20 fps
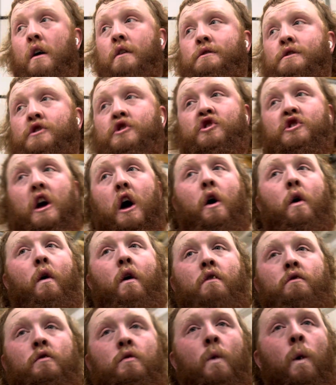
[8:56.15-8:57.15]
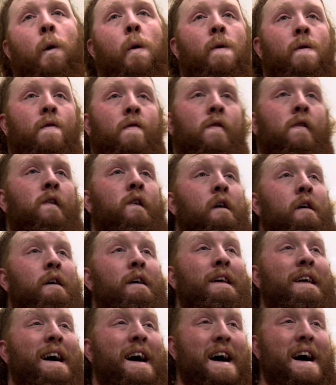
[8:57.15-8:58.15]
So,
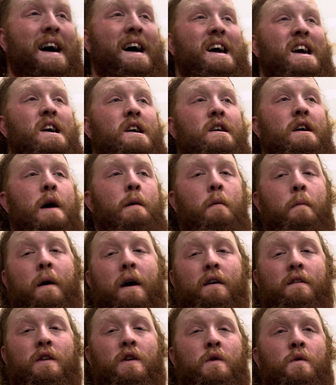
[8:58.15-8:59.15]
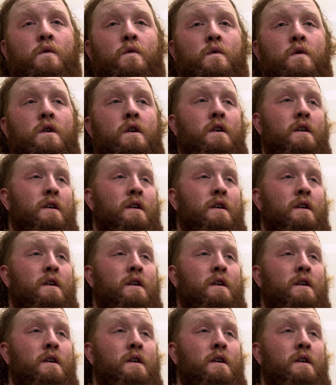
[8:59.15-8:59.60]
I am about to